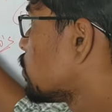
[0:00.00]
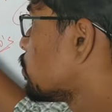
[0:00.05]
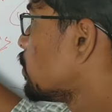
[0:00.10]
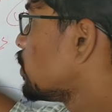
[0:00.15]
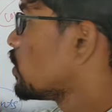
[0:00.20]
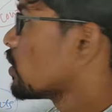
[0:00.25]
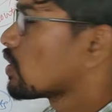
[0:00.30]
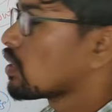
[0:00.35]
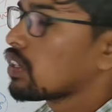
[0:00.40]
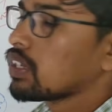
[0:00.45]
and the
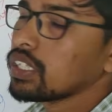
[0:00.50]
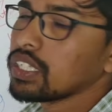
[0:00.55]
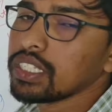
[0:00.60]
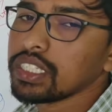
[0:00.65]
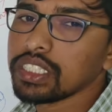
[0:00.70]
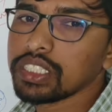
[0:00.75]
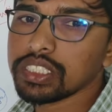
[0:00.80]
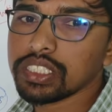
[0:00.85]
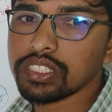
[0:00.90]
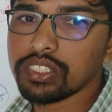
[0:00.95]

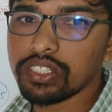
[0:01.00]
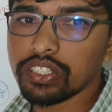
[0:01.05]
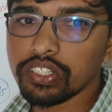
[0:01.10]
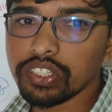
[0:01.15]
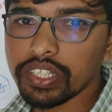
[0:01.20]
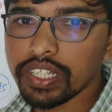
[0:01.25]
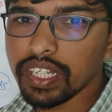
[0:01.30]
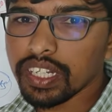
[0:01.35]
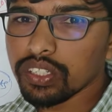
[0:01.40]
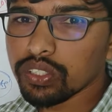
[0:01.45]
meteorologists the
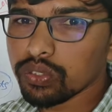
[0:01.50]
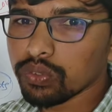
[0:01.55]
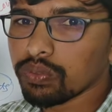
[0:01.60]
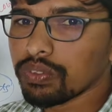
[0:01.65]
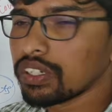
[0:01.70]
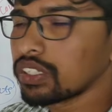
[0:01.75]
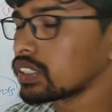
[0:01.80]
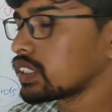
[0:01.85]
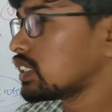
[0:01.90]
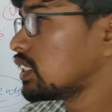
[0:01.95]
think
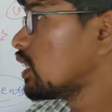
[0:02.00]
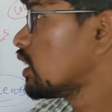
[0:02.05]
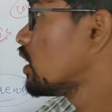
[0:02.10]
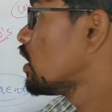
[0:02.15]
towards